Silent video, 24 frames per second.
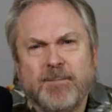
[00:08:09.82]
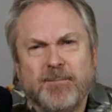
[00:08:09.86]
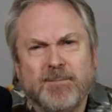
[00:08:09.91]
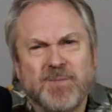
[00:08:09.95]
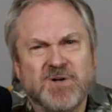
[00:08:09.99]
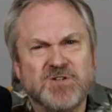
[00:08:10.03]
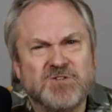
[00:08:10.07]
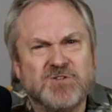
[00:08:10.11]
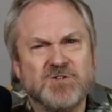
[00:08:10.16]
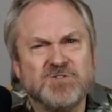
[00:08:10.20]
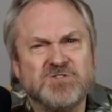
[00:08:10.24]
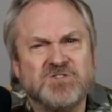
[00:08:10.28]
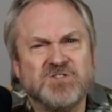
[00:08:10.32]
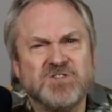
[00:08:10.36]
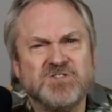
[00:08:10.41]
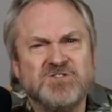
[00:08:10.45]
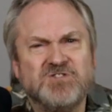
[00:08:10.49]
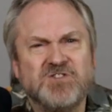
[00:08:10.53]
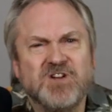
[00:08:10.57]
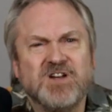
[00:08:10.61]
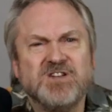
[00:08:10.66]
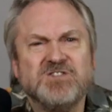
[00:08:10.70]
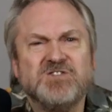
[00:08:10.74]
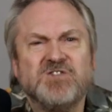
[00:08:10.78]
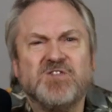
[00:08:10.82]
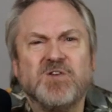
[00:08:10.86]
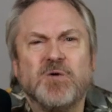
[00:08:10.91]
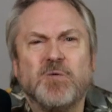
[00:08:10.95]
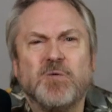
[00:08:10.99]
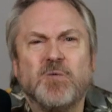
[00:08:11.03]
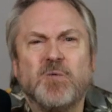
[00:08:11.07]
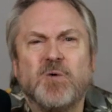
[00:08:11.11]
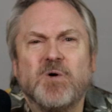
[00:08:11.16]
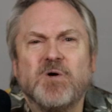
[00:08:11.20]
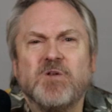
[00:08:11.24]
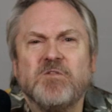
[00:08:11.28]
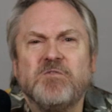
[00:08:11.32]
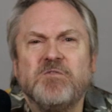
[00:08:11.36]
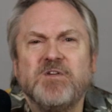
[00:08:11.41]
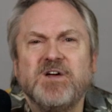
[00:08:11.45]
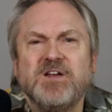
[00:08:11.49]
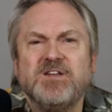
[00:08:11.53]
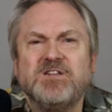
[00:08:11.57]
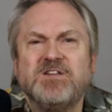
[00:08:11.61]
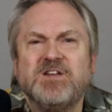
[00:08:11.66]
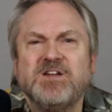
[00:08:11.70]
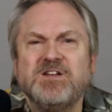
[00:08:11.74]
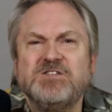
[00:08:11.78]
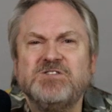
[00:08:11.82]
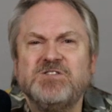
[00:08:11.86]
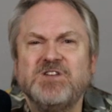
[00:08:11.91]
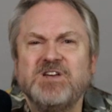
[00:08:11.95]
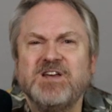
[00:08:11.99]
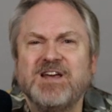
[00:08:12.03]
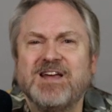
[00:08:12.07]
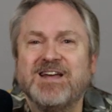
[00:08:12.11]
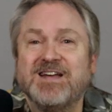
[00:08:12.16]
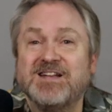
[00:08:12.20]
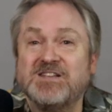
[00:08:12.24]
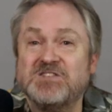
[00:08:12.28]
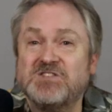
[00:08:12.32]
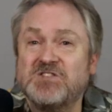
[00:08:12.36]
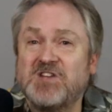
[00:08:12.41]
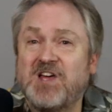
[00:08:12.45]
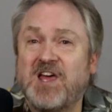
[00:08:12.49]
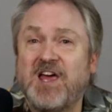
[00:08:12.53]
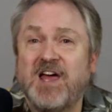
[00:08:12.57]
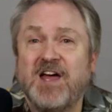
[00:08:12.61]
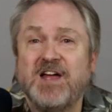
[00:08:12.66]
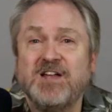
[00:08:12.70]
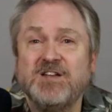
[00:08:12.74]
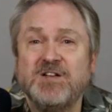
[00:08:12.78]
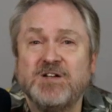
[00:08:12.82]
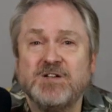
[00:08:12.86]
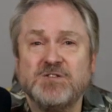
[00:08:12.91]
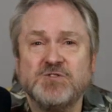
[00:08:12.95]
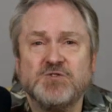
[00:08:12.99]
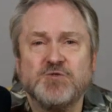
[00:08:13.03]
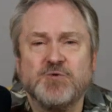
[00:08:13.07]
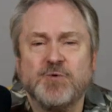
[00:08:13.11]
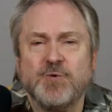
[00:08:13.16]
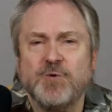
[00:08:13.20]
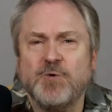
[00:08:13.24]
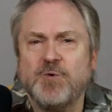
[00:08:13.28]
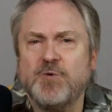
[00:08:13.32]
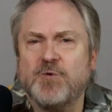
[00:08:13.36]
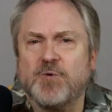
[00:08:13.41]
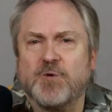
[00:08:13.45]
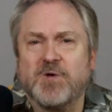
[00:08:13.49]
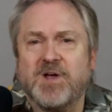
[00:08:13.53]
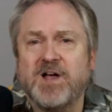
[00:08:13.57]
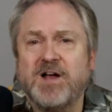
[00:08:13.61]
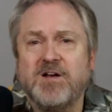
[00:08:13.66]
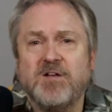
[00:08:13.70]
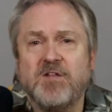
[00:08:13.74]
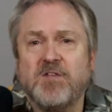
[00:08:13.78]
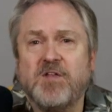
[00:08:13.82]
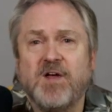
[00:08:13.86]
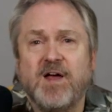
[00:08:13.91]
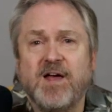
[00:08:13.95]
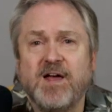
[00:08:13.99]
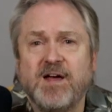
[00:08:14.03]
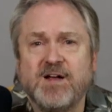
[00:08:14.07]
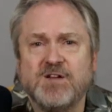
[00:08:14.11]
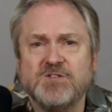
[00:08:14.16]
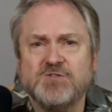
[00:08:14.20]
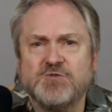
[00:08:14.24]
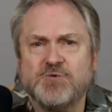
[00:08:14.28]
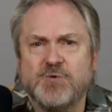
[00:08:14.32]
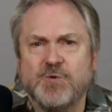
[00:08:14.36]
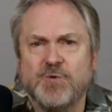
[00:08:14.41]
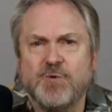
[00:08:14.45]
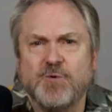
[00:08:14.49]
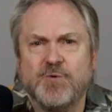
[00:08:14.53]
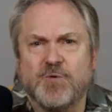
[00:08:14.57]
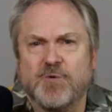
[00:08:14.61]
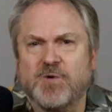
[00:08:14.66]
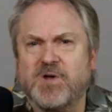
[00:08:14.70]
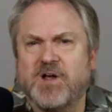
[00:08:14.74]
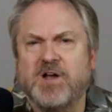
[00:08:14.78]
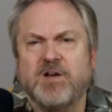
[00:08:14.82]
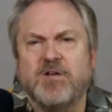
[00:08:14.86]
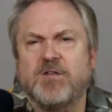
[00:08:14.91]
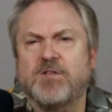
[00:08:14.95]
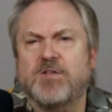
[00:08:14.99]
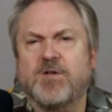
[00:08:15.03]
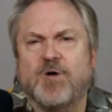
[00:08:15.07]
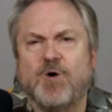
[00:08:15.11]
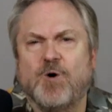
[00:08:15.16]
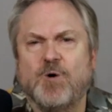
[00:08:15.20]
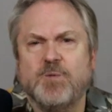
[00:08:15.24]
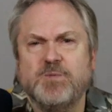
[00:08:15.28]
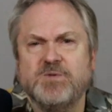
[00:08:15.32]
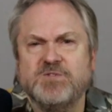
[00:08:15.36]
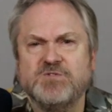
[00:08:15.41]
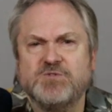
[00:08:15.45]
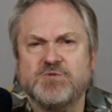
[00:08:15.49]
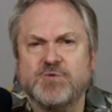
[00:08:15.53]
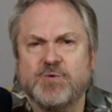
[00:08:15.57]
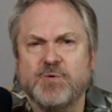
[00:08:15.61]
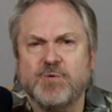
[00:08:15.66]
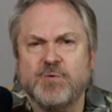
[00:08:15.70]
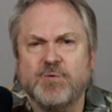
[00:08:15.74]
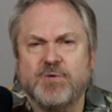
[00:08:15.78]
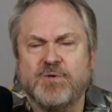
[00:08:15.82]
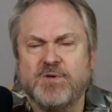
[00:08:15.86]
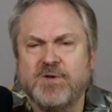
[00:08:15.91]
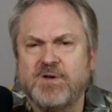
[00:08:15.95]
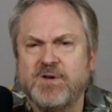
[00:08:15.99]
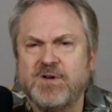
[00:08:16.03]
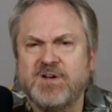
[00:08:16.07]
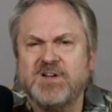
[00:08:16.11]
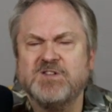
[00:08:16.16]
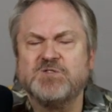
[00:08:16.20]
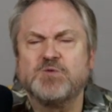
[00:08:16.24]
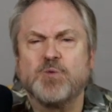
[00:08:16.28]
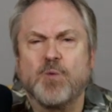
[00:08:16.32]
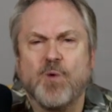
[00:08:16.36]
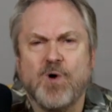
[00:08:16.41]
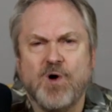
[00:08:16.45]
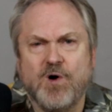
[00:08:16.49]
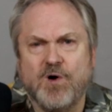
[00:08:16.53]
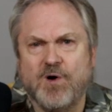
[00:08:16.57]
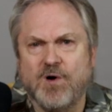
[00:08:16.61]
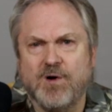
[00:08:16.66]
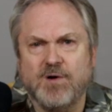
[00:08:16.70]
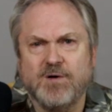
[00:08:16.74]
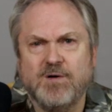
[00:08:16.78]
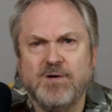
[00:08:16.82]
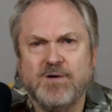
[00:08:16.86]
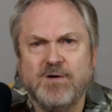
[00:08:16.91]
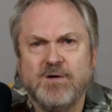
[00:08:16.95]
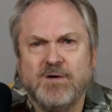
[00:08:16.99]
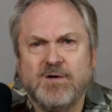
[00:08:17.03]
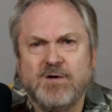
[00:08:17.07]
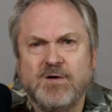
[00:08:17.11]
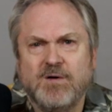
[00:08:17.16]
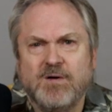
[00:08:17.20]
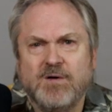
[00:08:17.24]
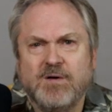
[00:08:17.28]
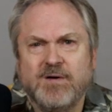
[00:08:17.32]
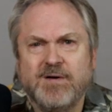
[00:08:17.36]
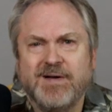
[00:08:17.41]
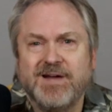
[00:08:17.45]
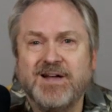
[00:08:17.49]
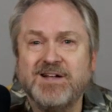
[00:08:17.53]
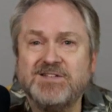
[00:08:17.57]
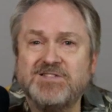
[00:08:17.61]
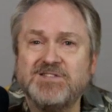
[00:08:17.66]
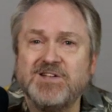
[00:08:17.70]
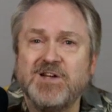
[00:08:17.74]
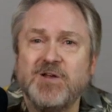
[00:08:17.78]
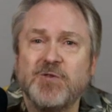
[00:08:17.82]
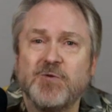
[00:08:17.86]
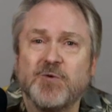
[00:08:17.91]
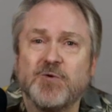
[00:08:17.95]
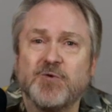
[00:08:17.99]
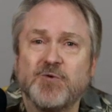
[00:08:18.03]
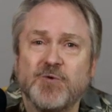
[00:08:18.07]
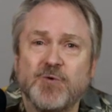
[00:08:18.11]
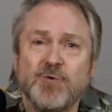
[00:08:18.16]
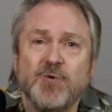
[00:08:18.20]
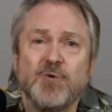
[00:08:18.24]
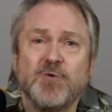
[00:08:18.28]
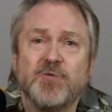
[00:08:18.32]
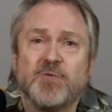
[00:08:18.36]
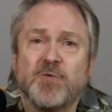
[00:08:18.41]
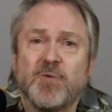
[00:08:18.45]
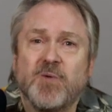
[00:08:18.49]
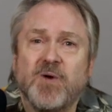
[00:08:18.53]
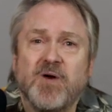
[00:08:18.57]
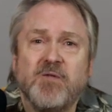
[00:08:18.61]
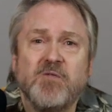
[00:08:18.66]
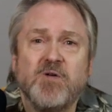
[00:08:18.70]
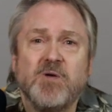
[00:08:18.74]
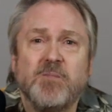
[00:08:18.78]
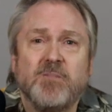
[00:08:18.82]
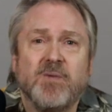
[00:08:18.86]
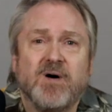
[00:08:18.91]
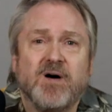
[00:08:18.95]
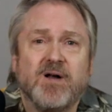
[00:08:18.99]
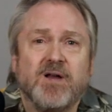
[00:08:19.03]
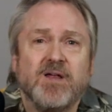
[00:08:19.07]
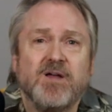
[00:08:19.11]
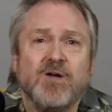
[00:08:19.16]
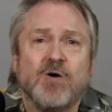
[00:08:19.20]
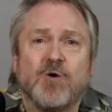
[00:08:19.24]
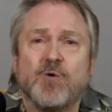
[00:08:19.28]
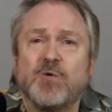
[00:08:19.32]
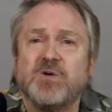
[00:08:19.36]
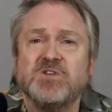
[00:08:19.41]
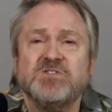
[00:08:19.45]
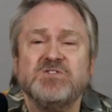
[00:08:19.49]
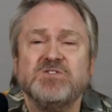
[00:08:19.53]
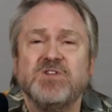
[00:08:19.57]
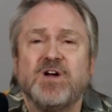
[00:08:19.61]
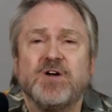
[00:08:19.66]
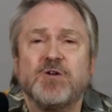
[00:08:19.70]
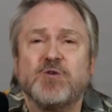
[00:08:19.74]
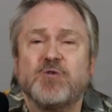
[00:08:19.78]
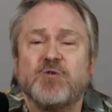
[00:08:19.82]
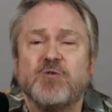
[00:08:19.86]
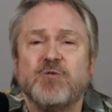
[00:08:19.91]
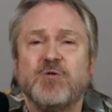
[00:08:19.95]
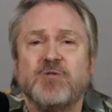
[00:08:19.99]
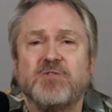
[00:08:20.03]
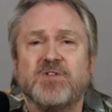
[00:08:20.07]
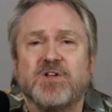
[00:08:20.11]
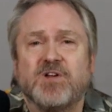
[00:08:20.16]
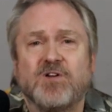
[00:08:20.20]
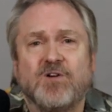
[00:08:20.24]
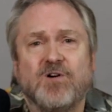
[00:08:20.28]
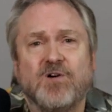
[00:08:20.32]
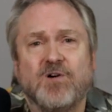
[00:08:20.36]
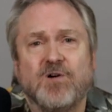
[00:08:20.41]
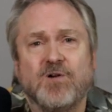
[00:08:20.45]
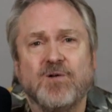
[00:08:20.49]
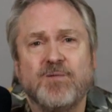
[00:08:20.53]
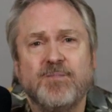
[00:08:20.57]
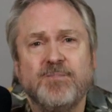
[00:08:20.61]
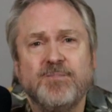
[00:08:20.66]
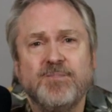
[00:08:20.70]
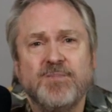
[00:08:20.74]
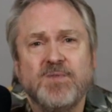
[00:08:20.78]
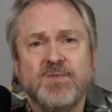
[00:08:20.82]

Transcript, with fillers: But to suggest that word of faith teaching is Kenyon's truth or Kenneth Hagin's truth or Kenneth Copeland's truth is wrong. It's either truth for everybody or it's not truth at all.